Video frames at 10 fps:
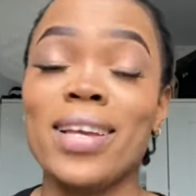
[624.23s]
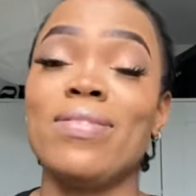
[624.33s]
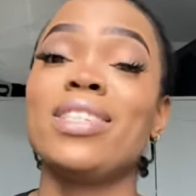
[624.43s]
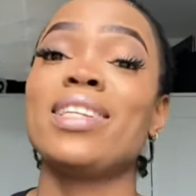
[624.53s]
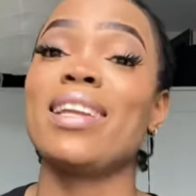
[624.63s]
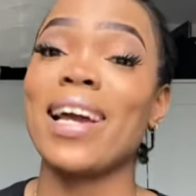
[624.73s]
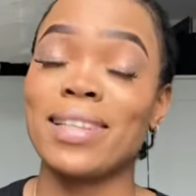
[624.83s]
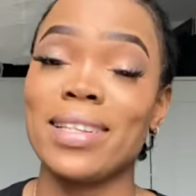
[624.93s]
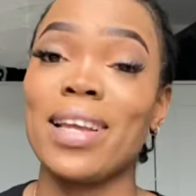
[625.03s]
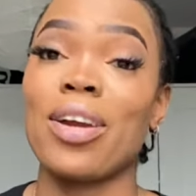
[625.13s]
if it's a
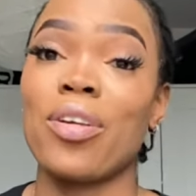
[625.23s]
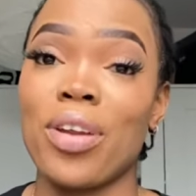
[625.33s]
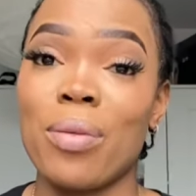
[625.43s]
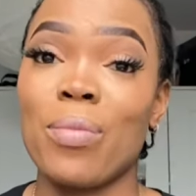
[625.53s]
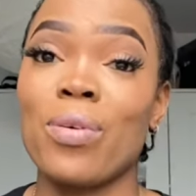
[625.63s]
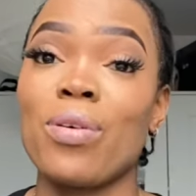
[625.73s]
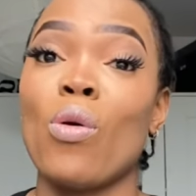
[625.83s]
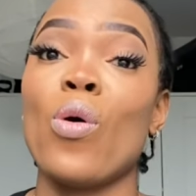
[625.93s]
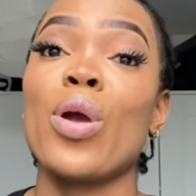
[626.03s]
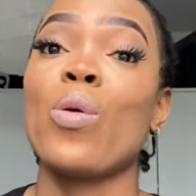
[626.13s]
lightening cream
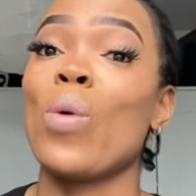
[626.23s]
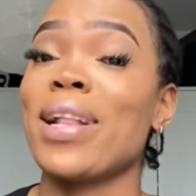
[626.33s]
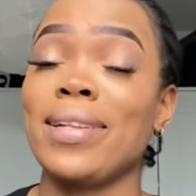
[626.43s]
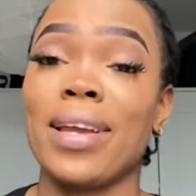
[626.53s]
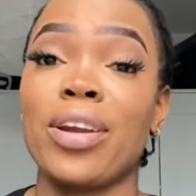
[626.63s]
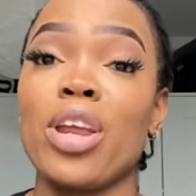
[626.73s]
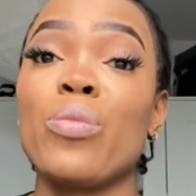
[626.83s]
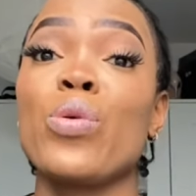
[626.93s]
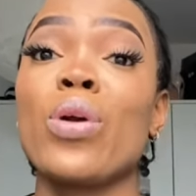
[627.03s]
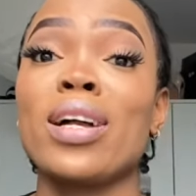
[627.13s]
or a whitening
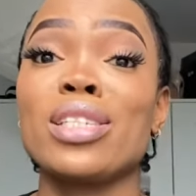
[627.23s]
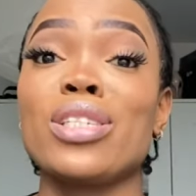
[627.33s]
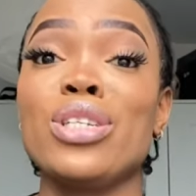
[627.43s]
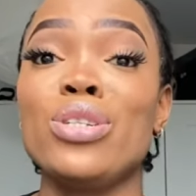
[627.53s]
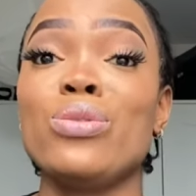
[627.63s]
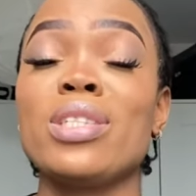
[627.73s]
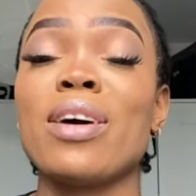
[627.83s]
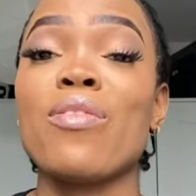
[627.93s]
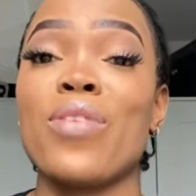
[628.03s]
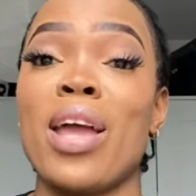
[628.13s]
cream, you can still use
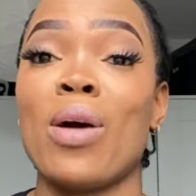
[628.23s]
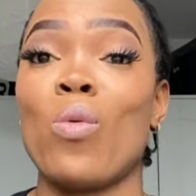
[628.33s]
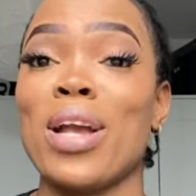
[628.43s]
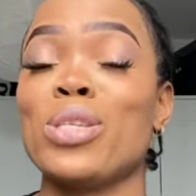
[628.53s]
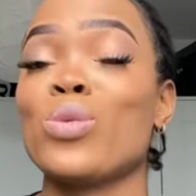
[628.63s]
that fair and white.